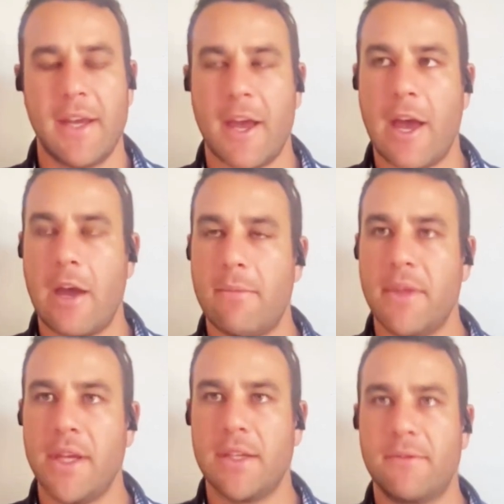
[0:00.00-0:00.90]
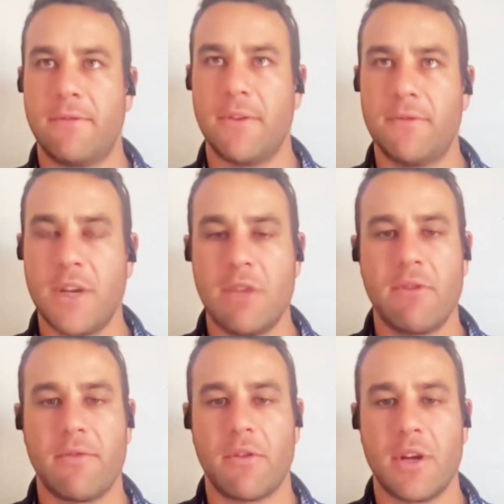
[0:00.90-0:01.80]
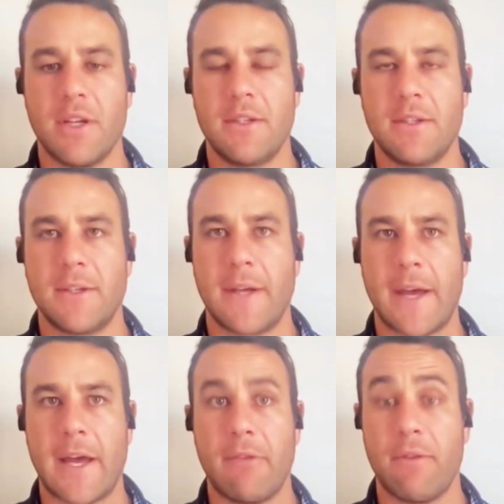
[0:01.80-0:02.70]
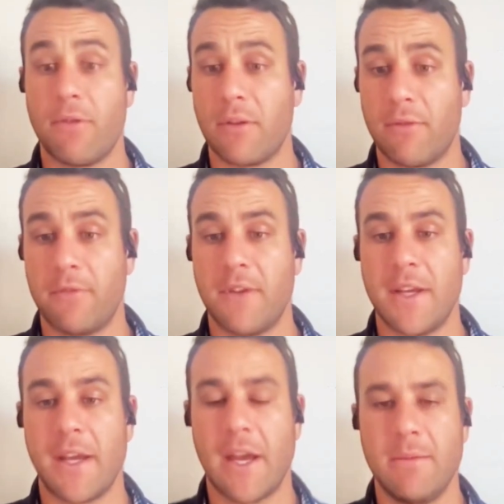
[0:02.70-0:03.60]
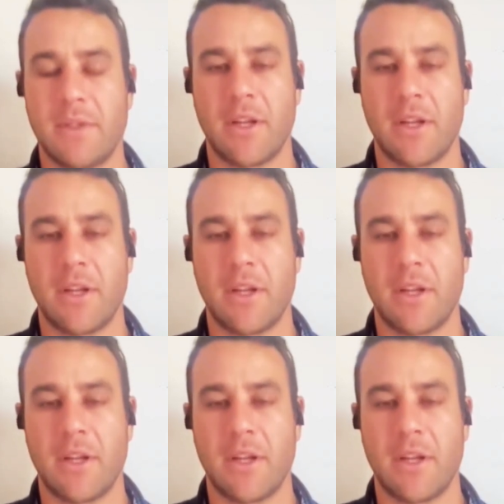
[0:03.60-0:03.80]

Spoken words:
There's 15 referees refereeing 15 games,